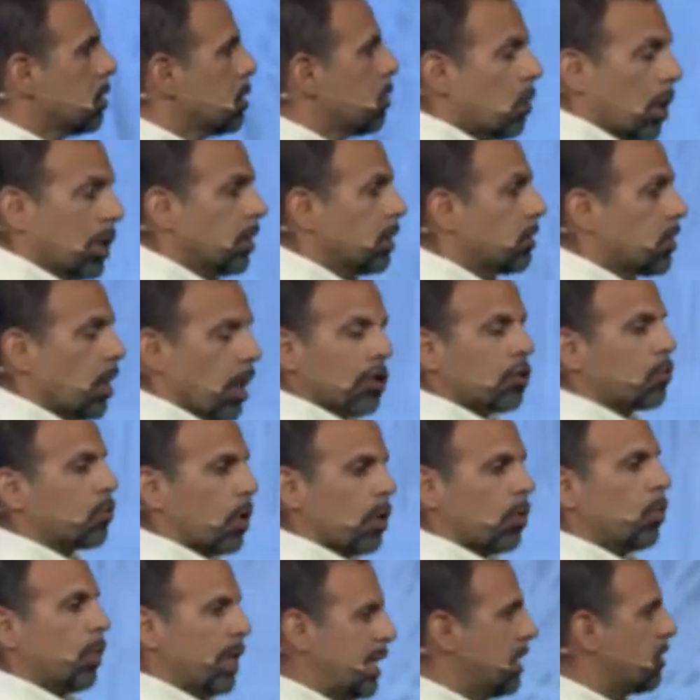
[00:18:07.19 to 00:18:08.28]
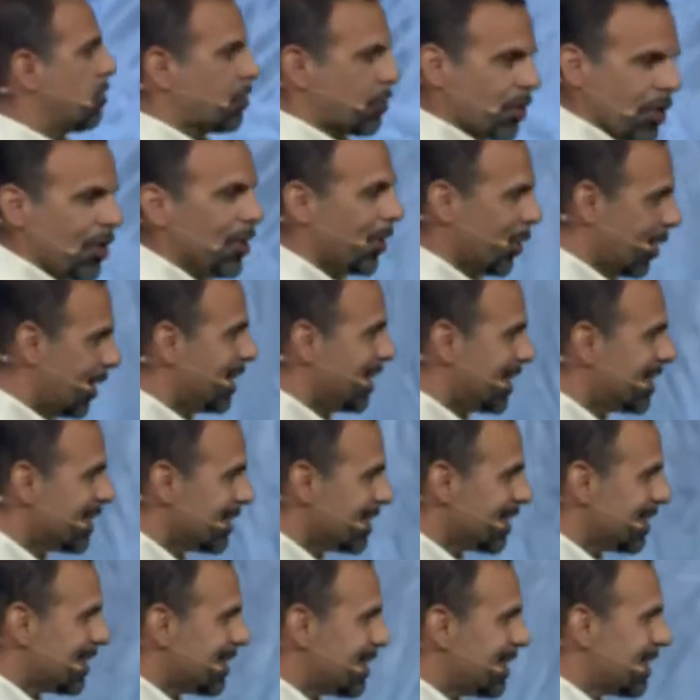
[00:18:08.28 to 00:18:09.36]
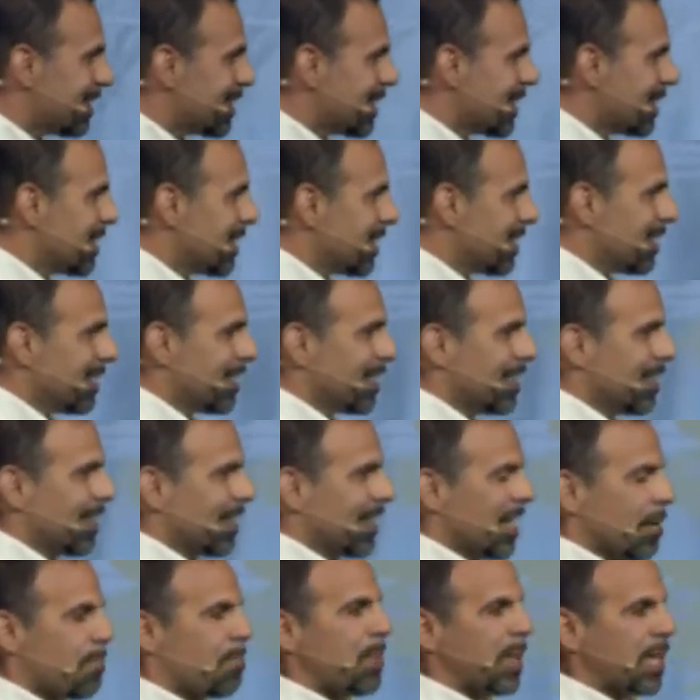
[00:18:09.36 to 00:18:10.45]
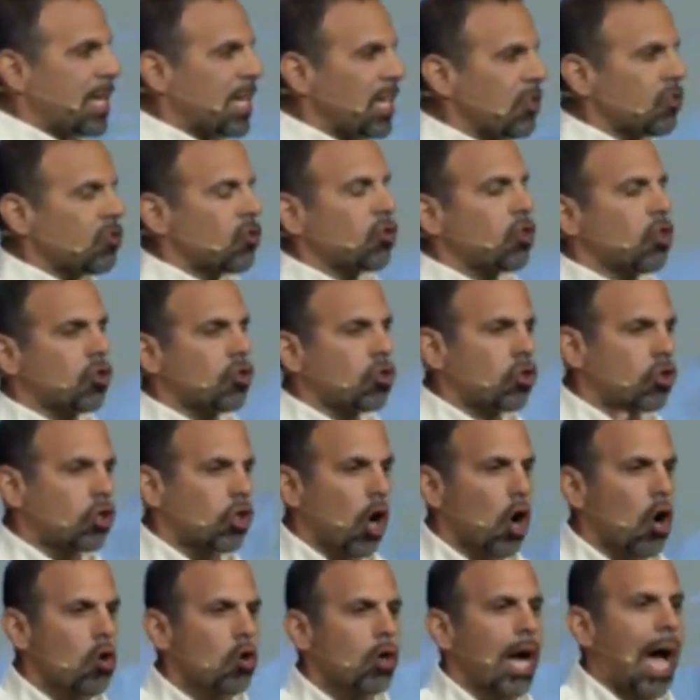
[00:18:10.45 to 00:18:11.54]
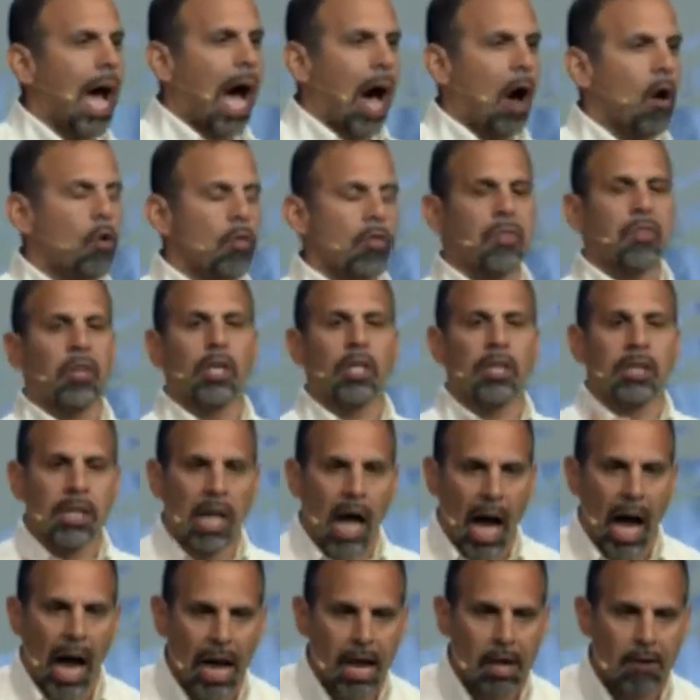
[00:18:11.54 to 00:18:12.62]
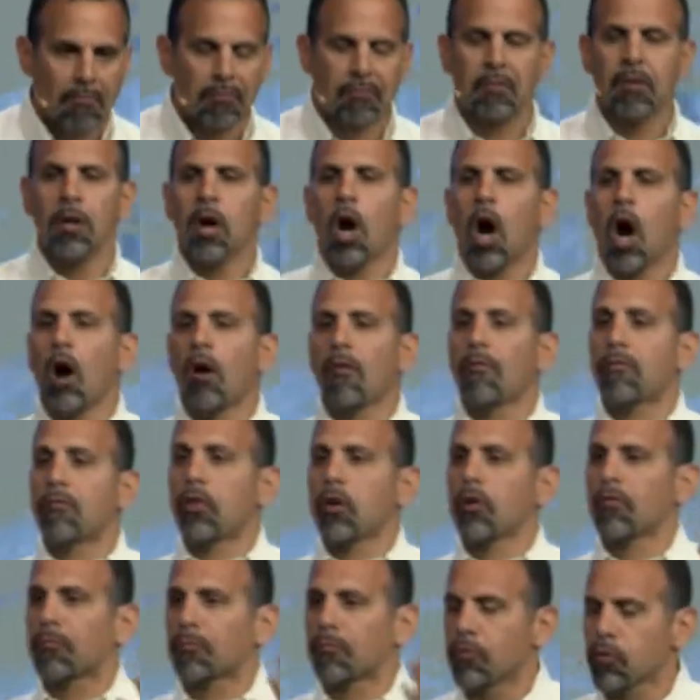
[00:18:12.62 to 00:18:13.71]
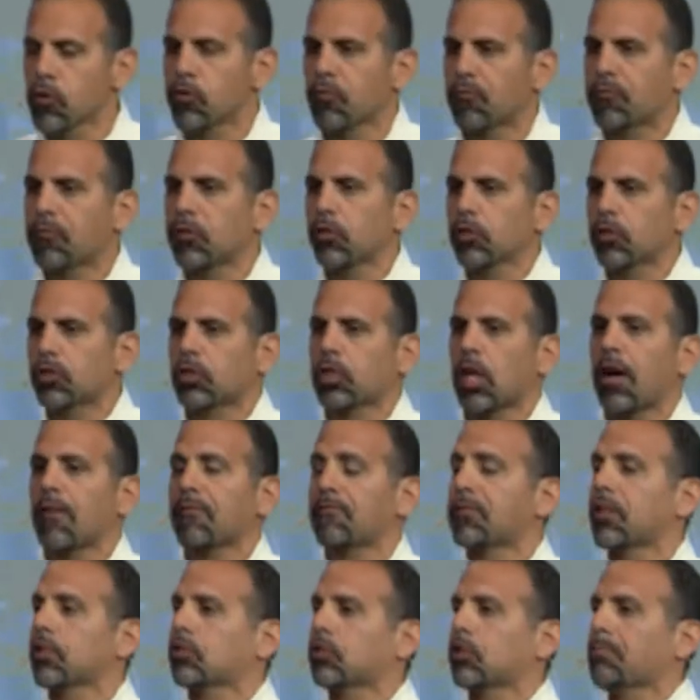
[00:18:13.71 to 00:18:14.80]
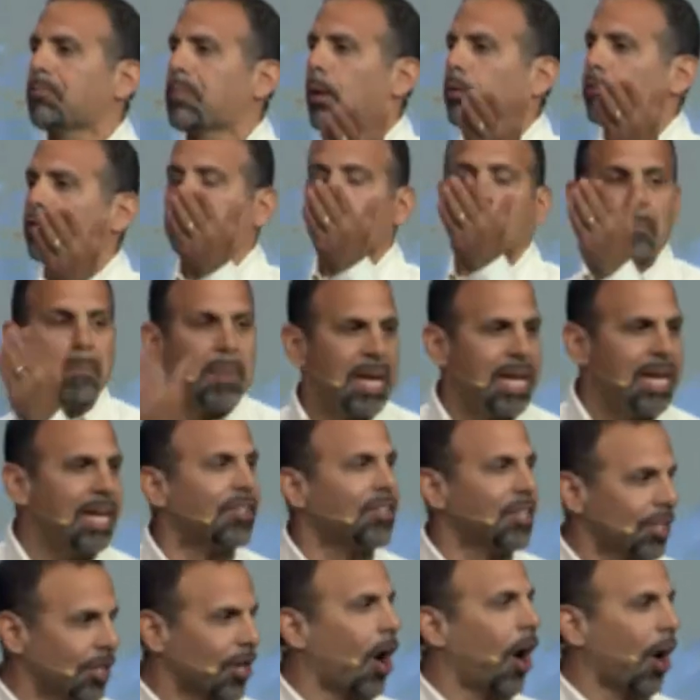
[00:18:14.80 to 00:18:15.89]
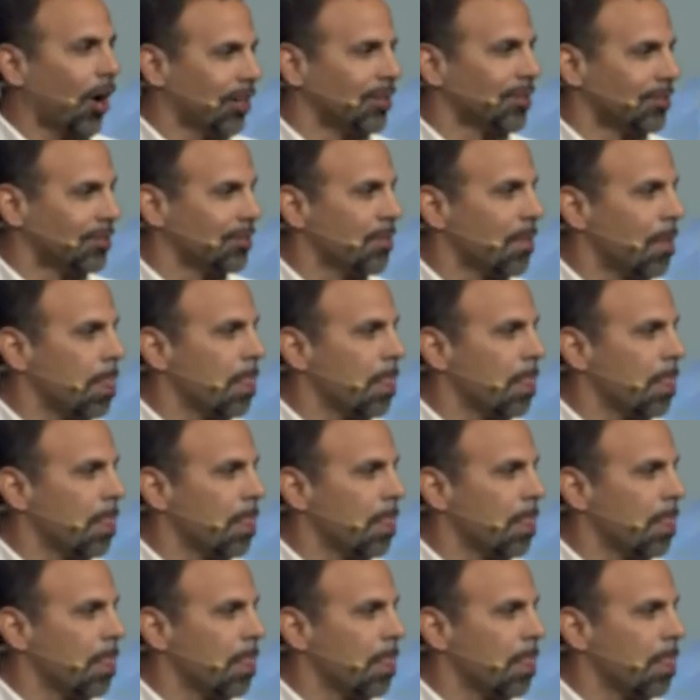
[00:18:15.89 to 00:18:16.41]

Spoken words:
Well, it does what weeds do. It begins to choke out the life of the fruitful stuff that's supposed to be in the garden.